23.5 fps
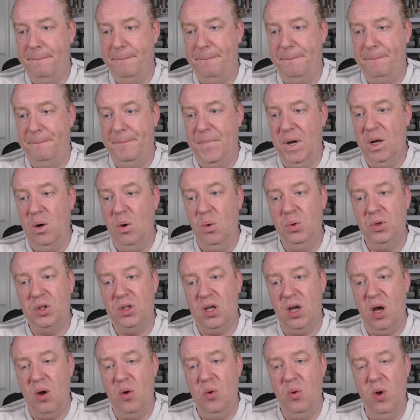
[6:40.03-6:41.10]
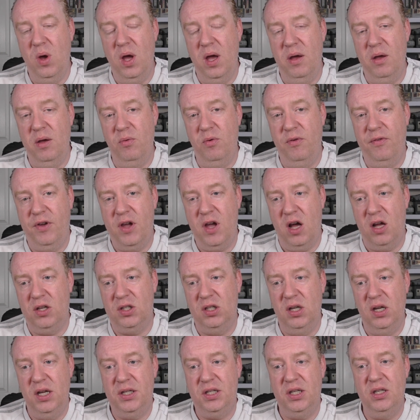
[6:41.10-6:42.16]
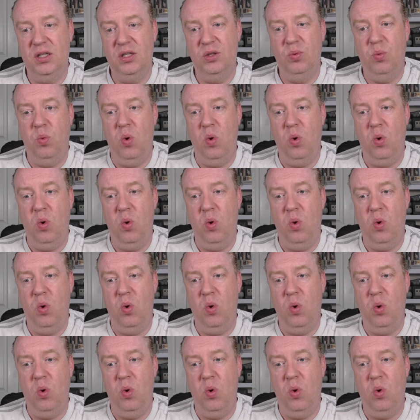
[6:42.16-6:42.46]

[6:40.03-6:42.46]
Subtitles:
But also, with regards to listings,